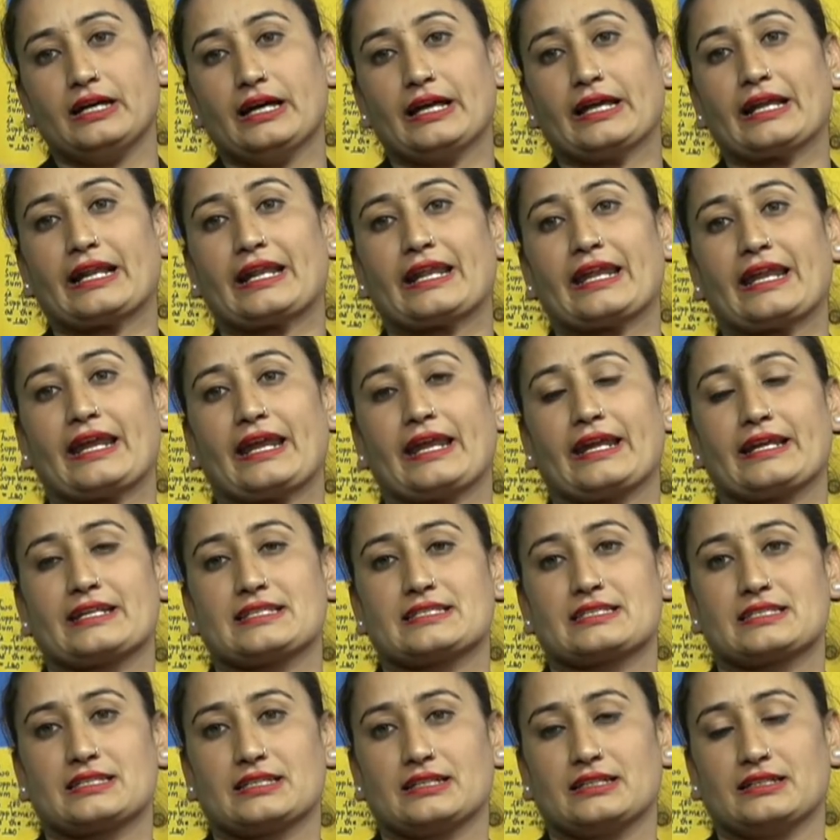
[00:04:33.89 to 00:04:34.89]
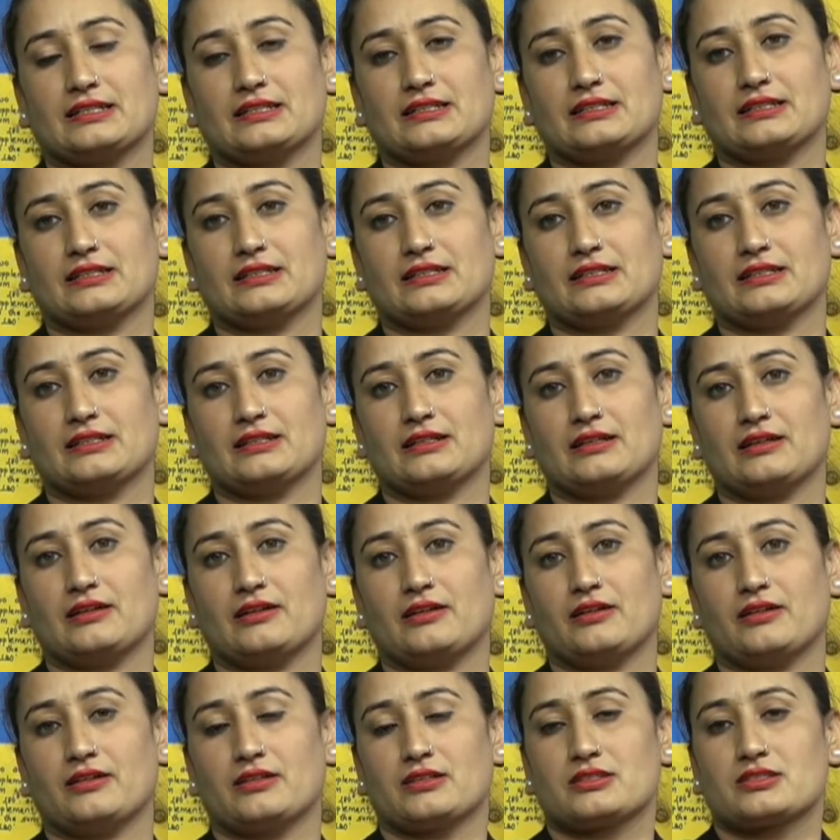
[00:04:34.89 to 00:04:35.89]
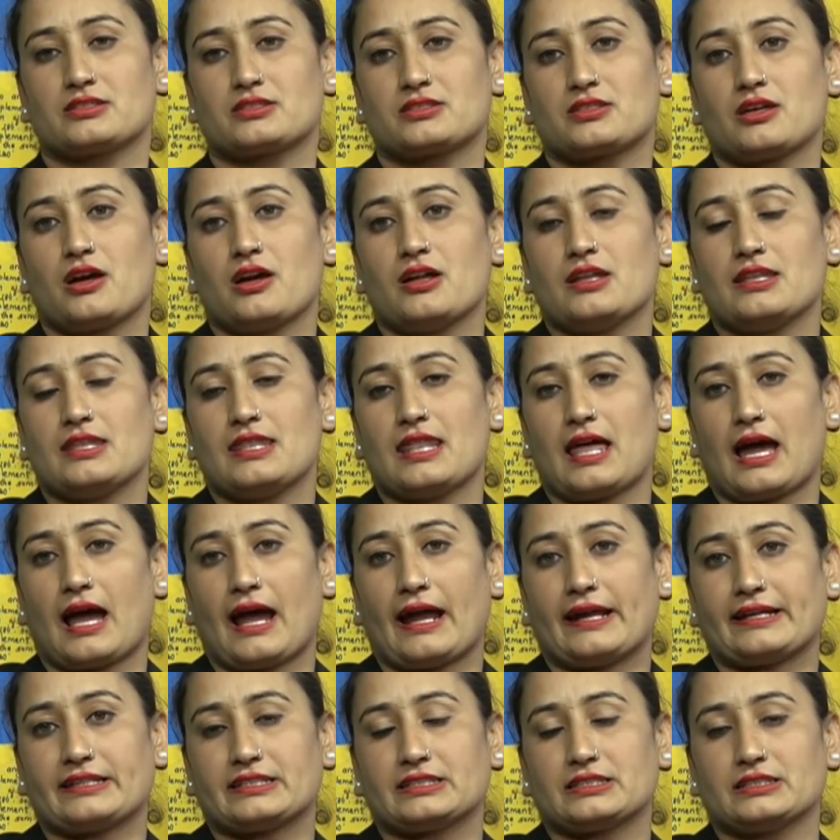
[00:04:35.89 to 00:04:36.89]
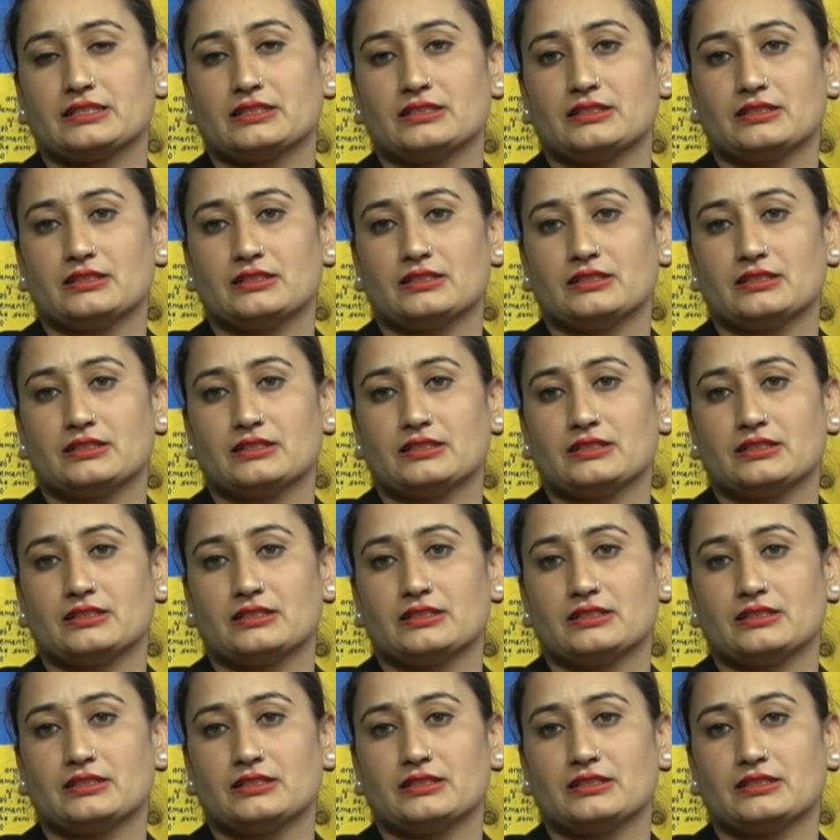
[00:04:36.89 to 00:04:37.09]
rays, sunlight.